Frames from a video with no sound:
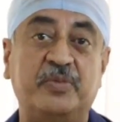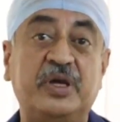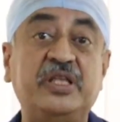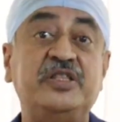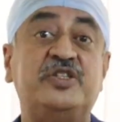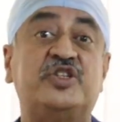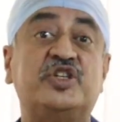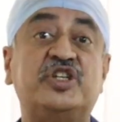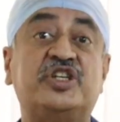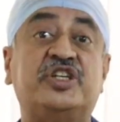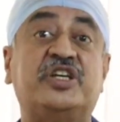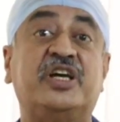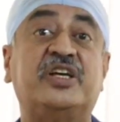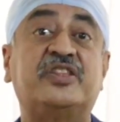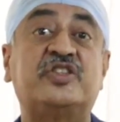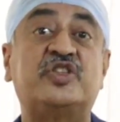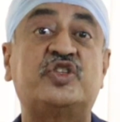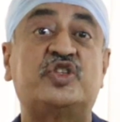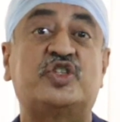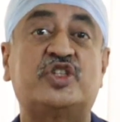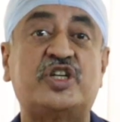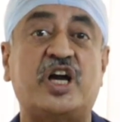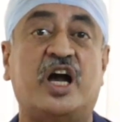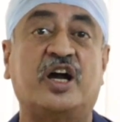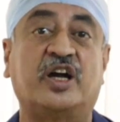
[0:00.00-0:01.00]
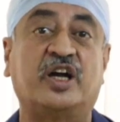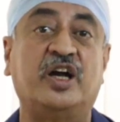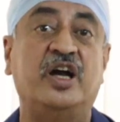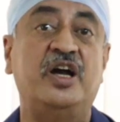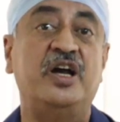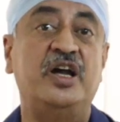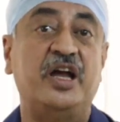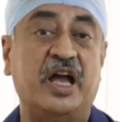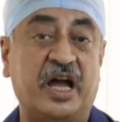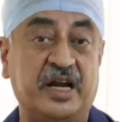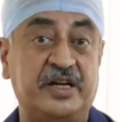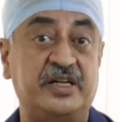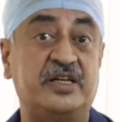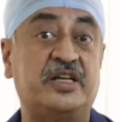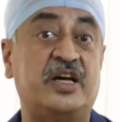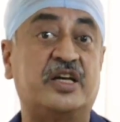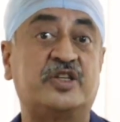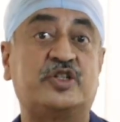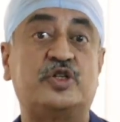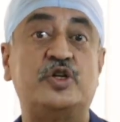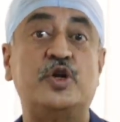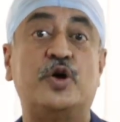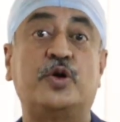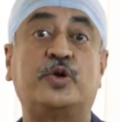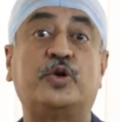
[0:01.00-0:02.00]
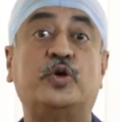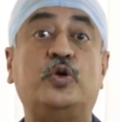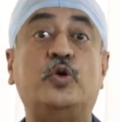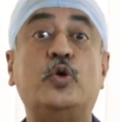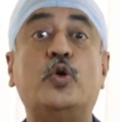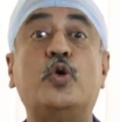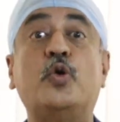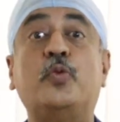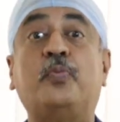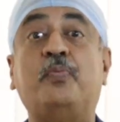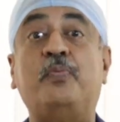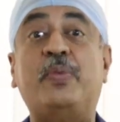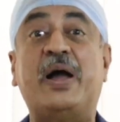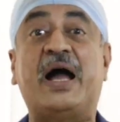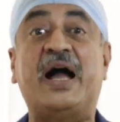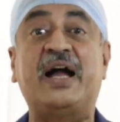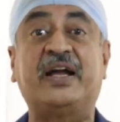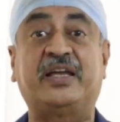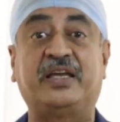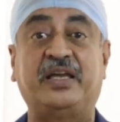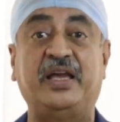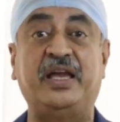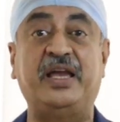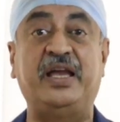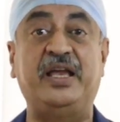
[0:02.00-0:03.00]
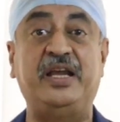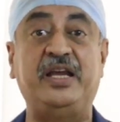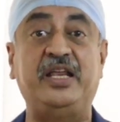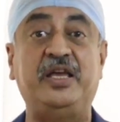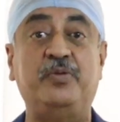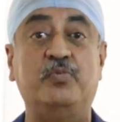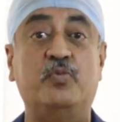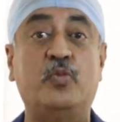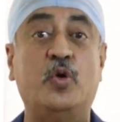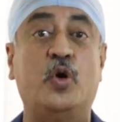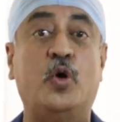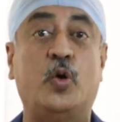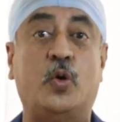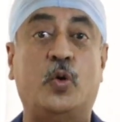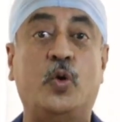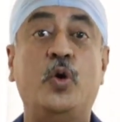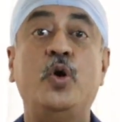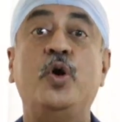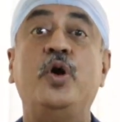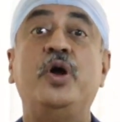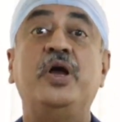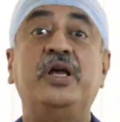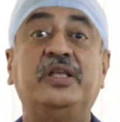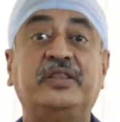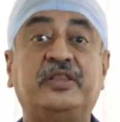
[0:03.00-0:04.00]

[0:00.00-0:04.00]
Means it gets stuck and does not go back anymore.